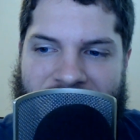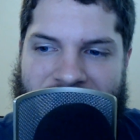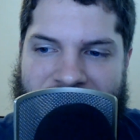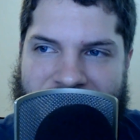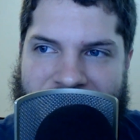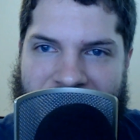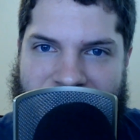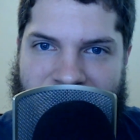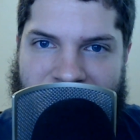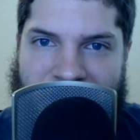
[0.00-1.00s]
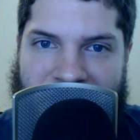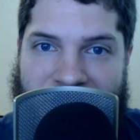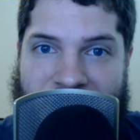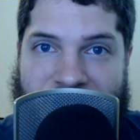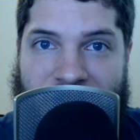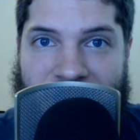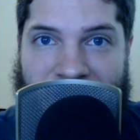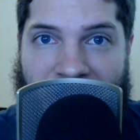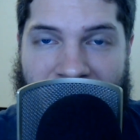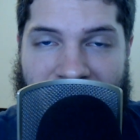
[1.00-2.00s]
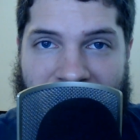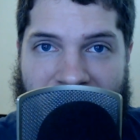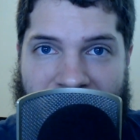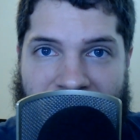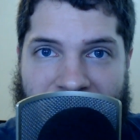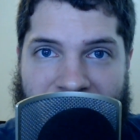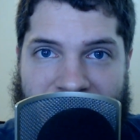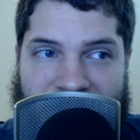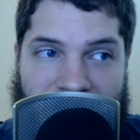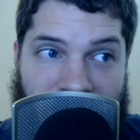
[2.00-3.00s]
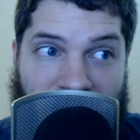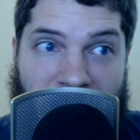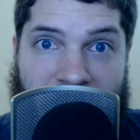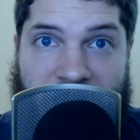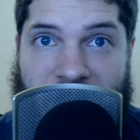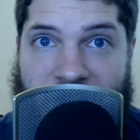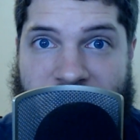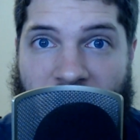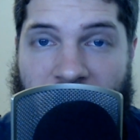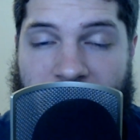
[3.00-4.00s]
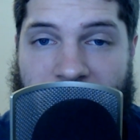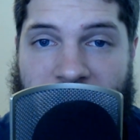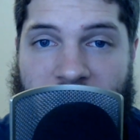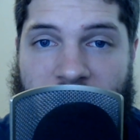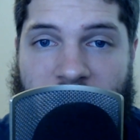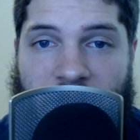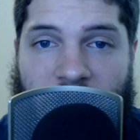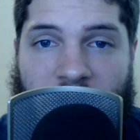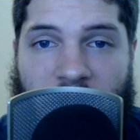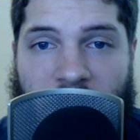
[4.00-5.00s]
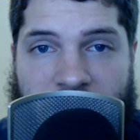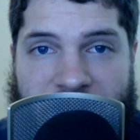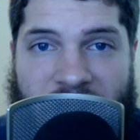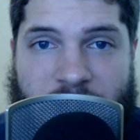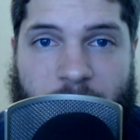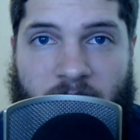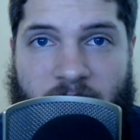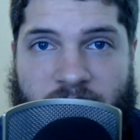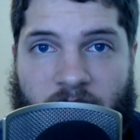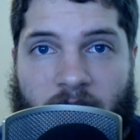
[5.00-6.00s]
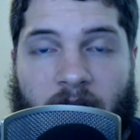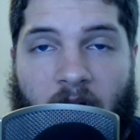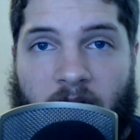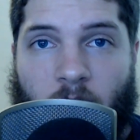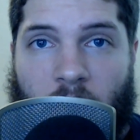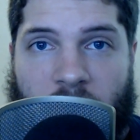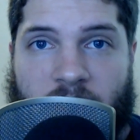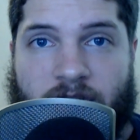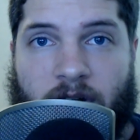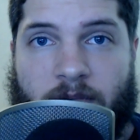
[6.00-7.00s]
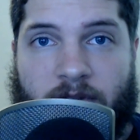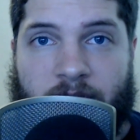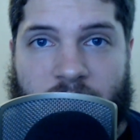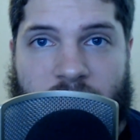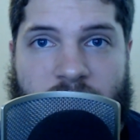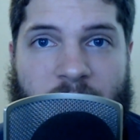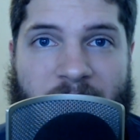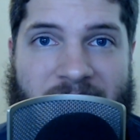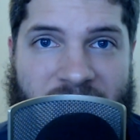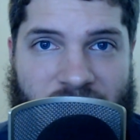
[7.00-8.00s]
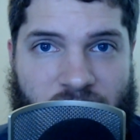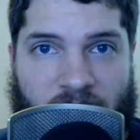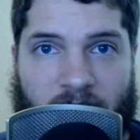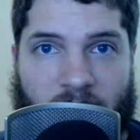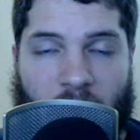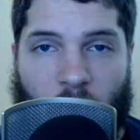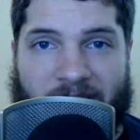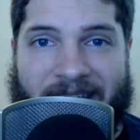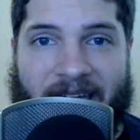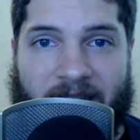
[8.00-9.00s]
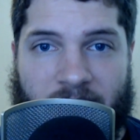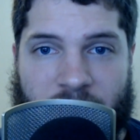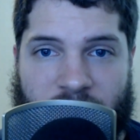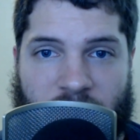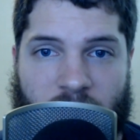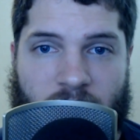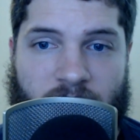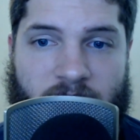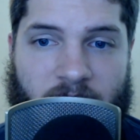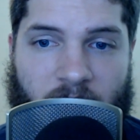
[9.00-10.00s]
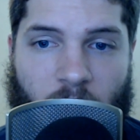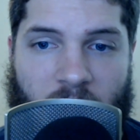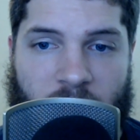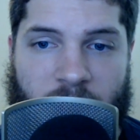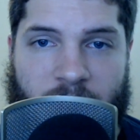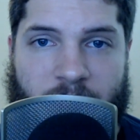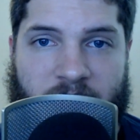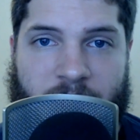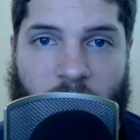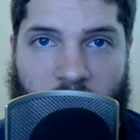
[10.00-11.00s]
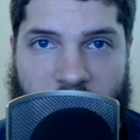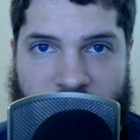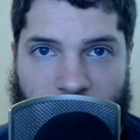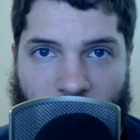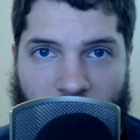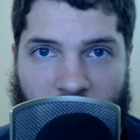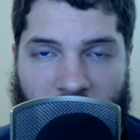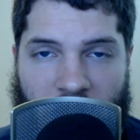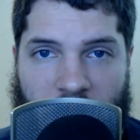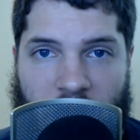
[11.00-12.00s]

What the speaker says: In fact, you can make things a lot of things automated. Facebook has done a lot of work in terms of diminishing organic views, and they want to be focused more on